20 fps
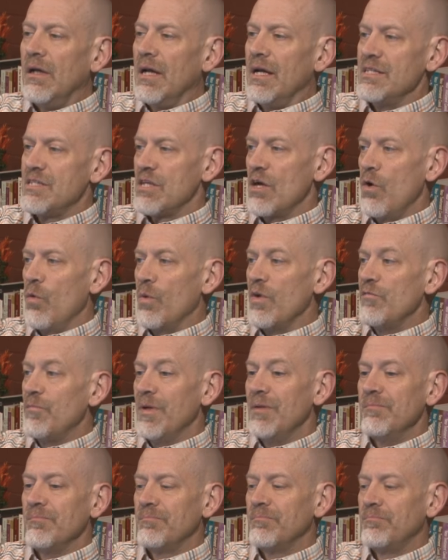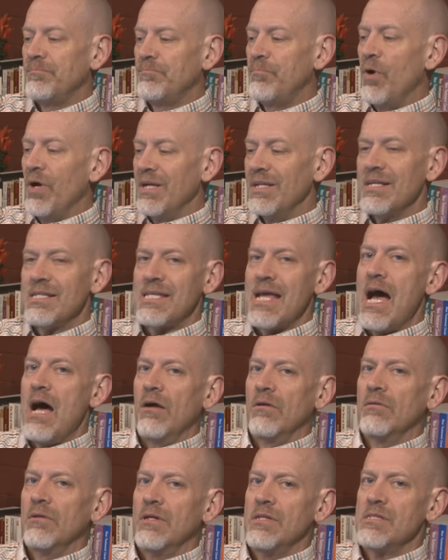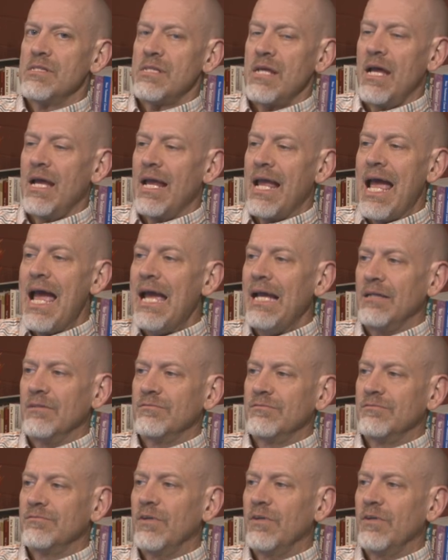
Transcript: And so we've been pointing this out and saying, hey,